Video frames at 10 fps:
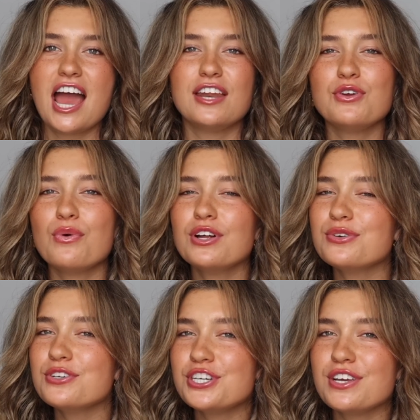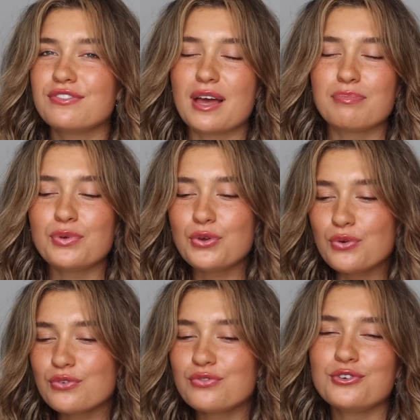And if you want to achieve that
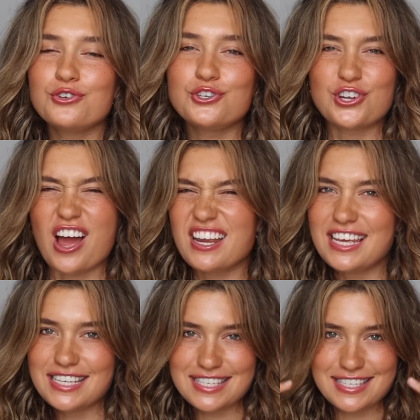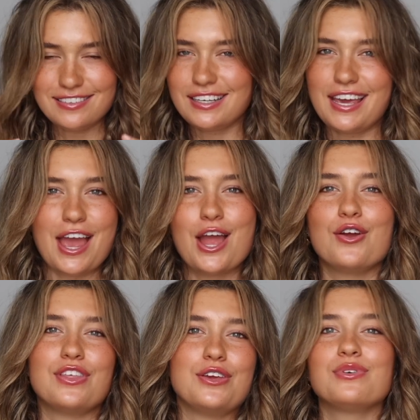beautiful, shiny, silky
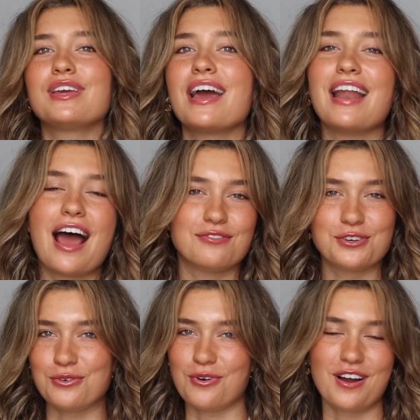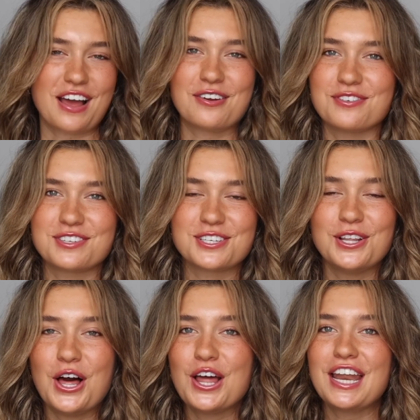hair that you get after you walk out of a
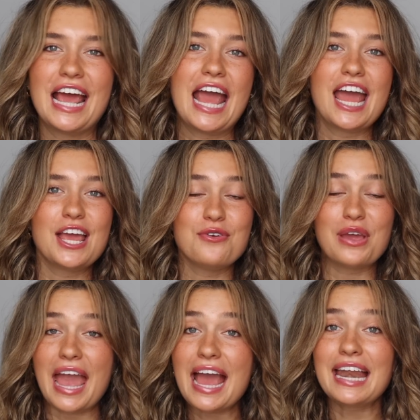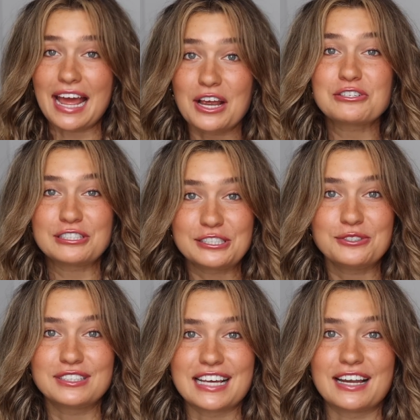salon, you can actually
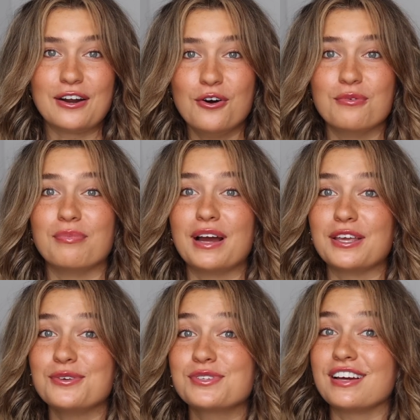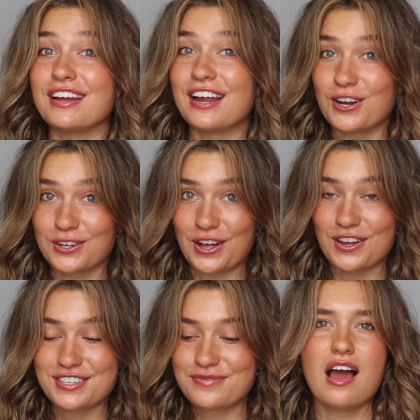do this at home by using a hair
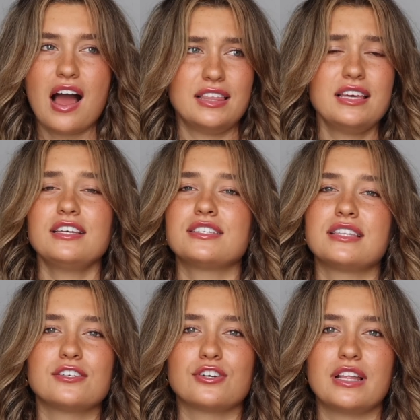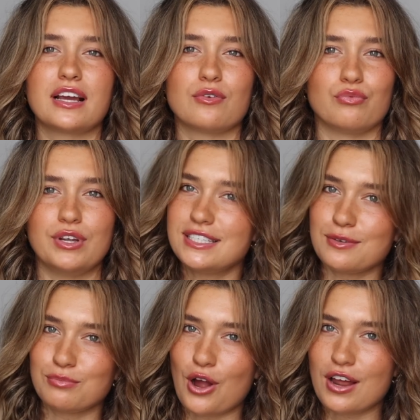gloss. I think these things are like a
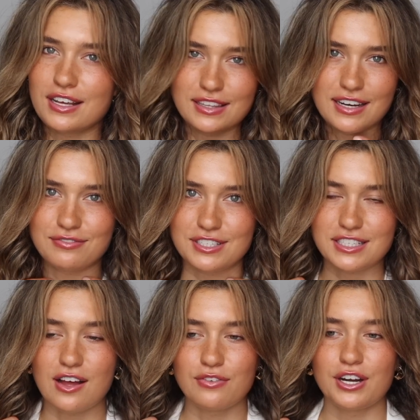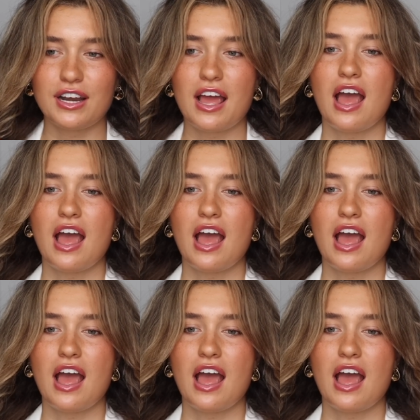recent product that I've discovered